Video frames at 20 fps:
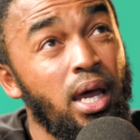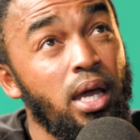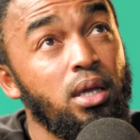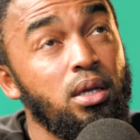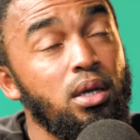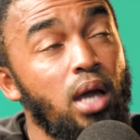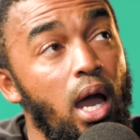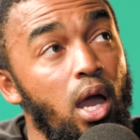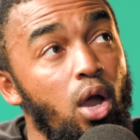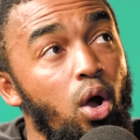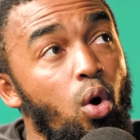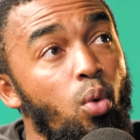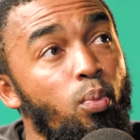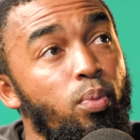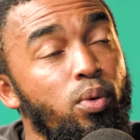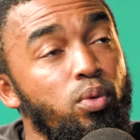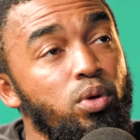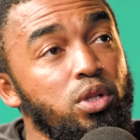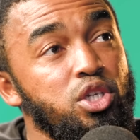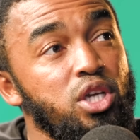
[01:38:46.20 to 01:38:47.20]
And I hope
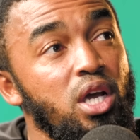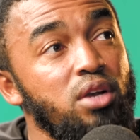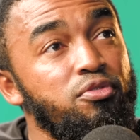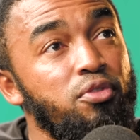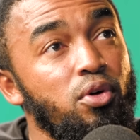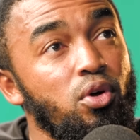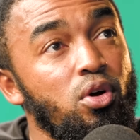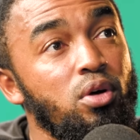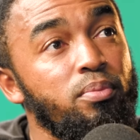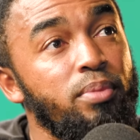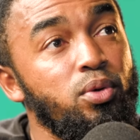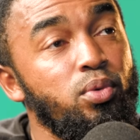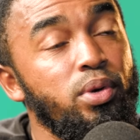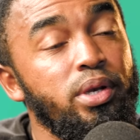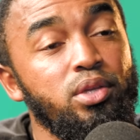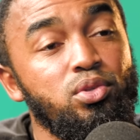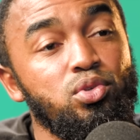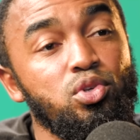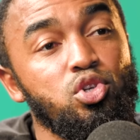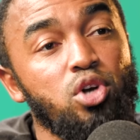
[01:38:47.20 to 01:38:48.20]
we will chat for long, but we
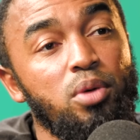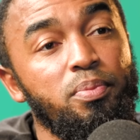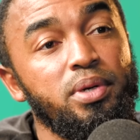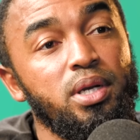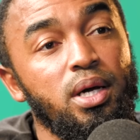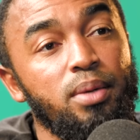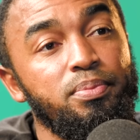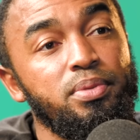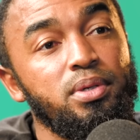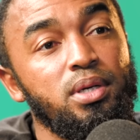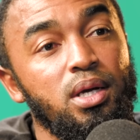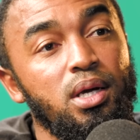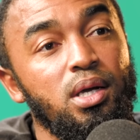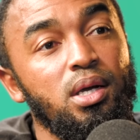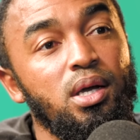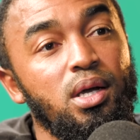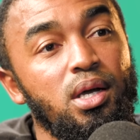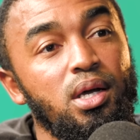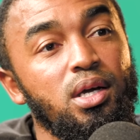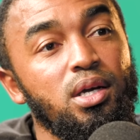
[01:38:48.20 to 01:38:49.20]
need to chop it up
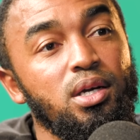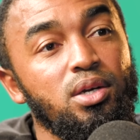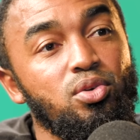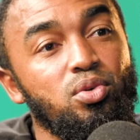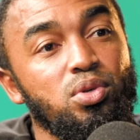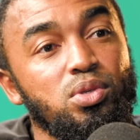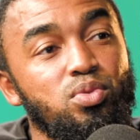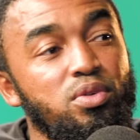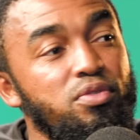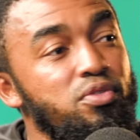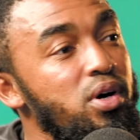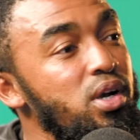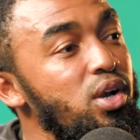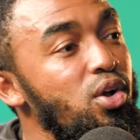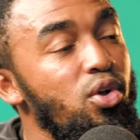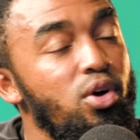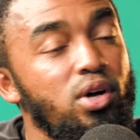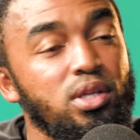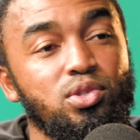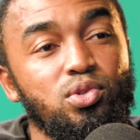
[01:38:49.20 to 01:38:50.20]
because we've got a
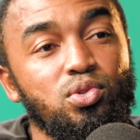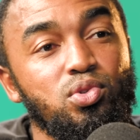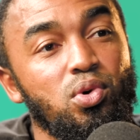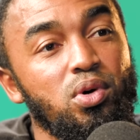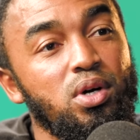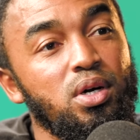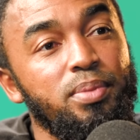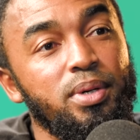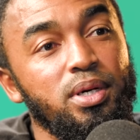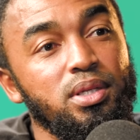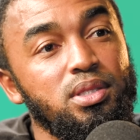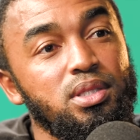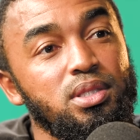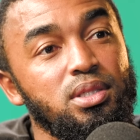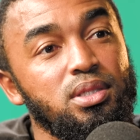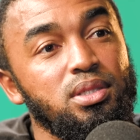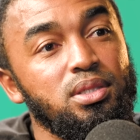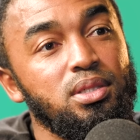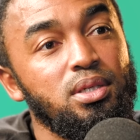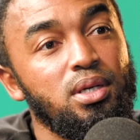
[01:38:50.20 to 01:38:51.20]
lot to talk about.
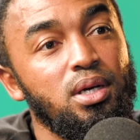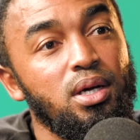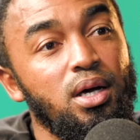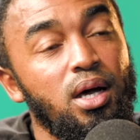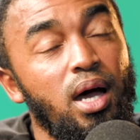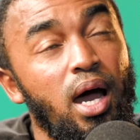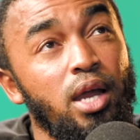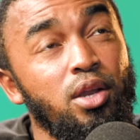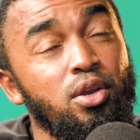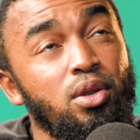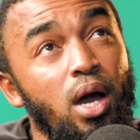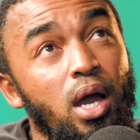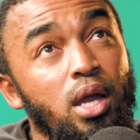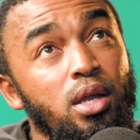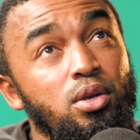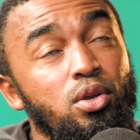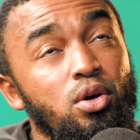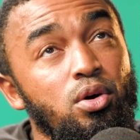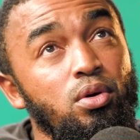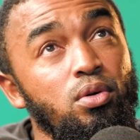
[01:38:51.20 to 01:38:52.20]
I
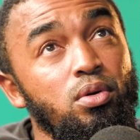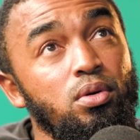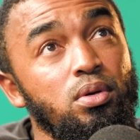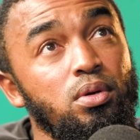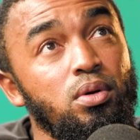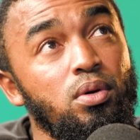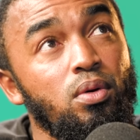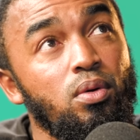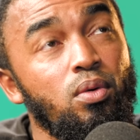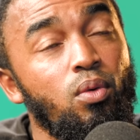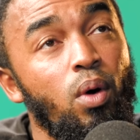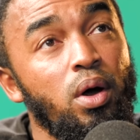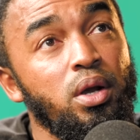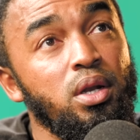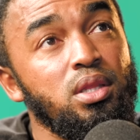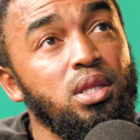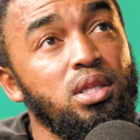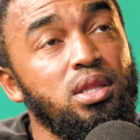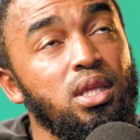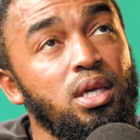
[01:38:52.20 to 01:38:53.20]
know one
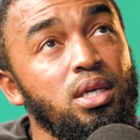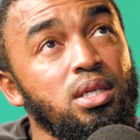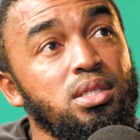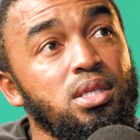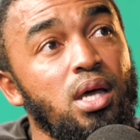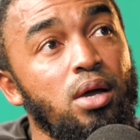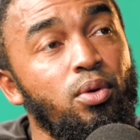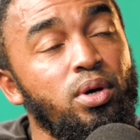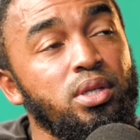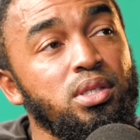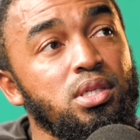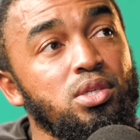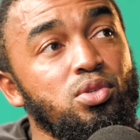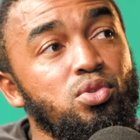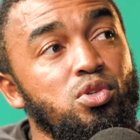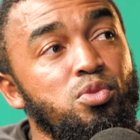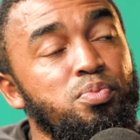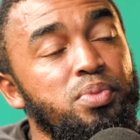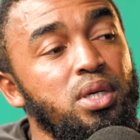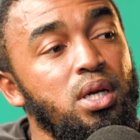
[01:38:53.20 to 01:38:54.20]
of the things I want us
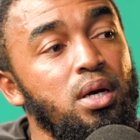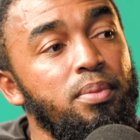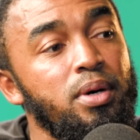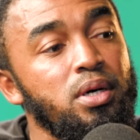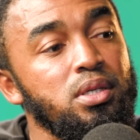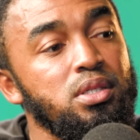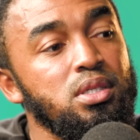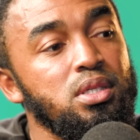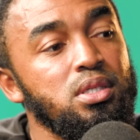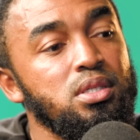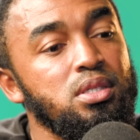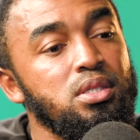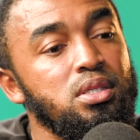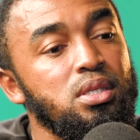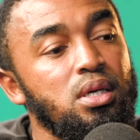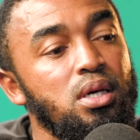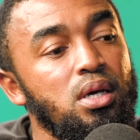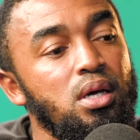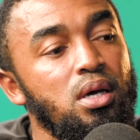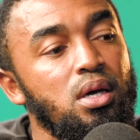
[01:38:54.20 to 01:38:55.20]
to speak about is
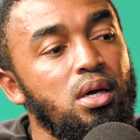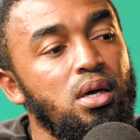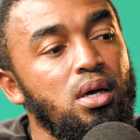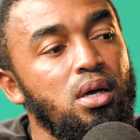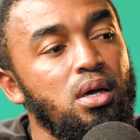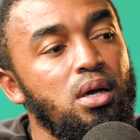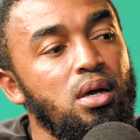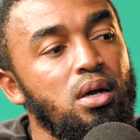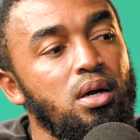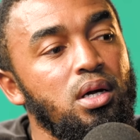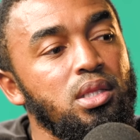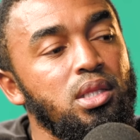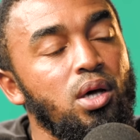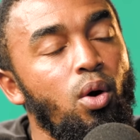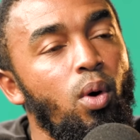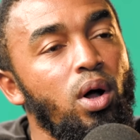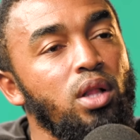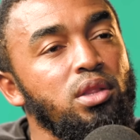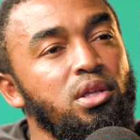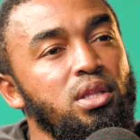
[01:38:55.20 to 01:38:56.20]
the
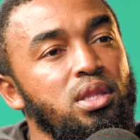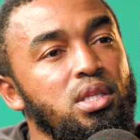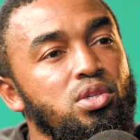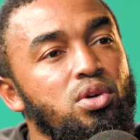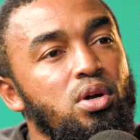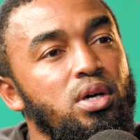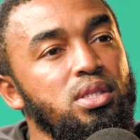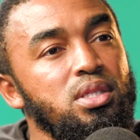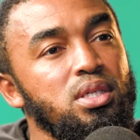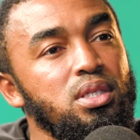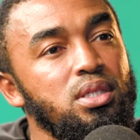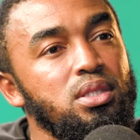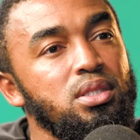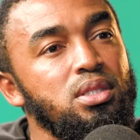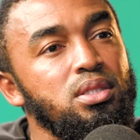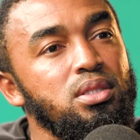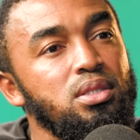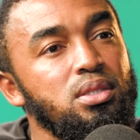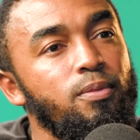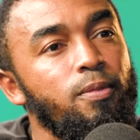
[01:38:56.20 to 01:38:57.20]
wealth on this continent,
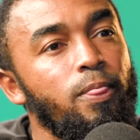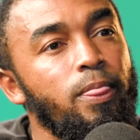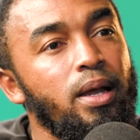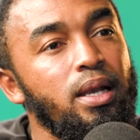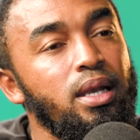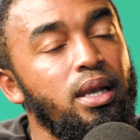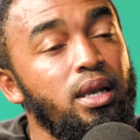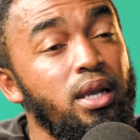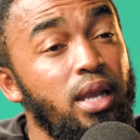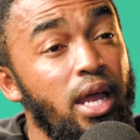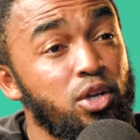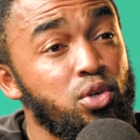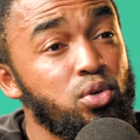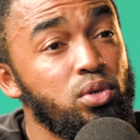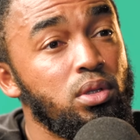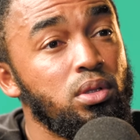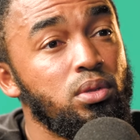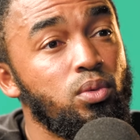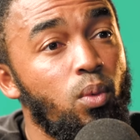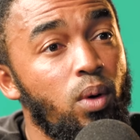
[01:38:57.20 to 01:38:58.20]

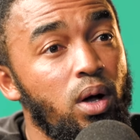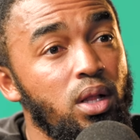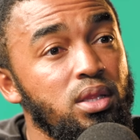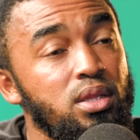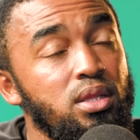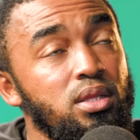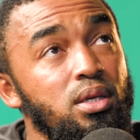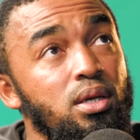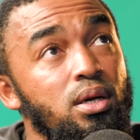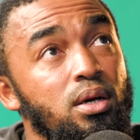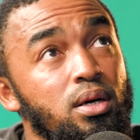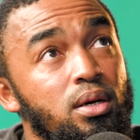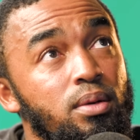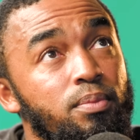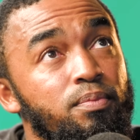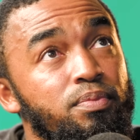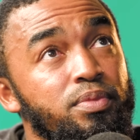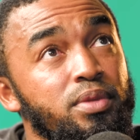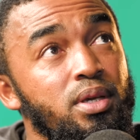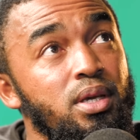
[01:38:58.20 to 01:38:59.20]
natural wealth,
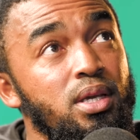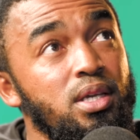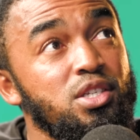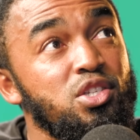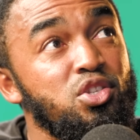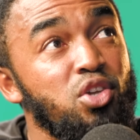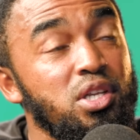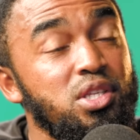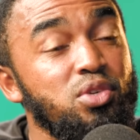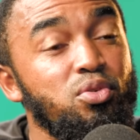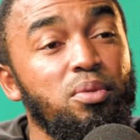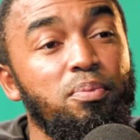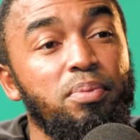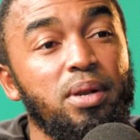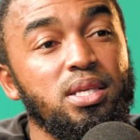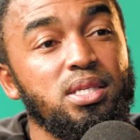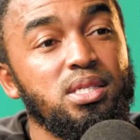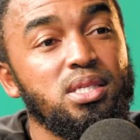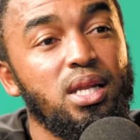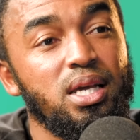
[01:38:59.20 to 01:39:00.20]
starting with
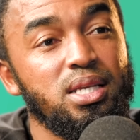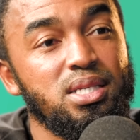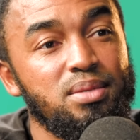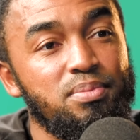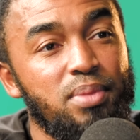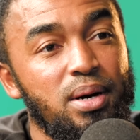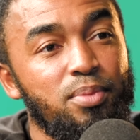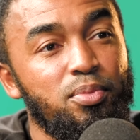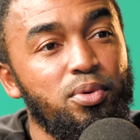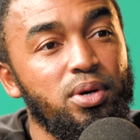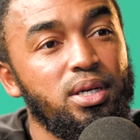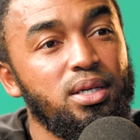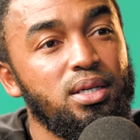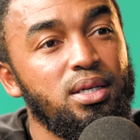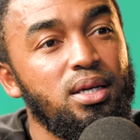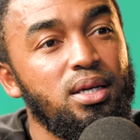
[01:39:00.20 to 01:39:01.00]
places like Zimbabwe.